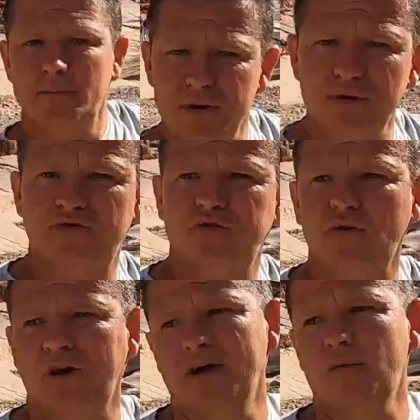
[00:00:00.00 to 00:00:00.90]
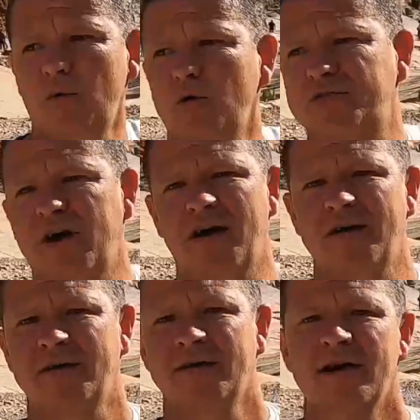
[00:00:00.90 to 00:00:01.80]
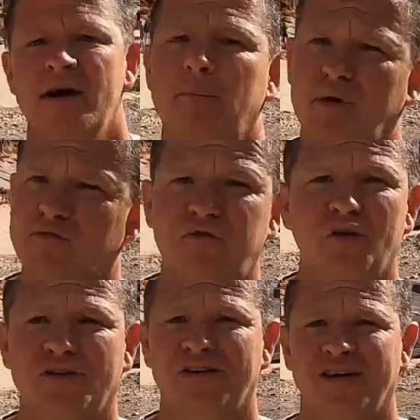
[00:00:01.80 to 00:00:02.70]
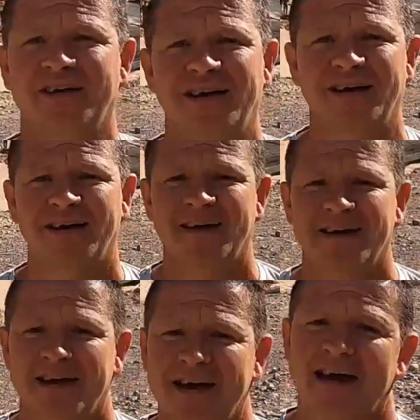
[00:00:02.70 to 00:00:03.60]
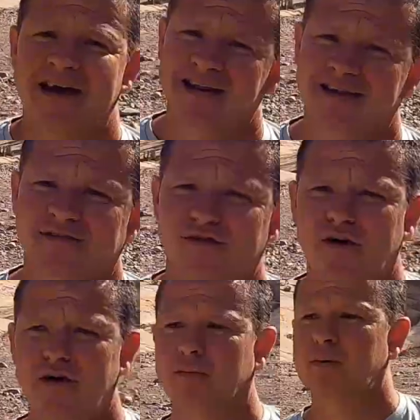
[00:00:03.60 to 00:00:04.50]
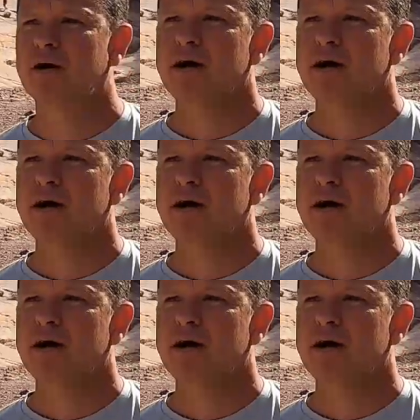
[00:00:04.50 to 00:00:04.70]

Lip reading: beautiful clear water. But unfortunately, it is dried up.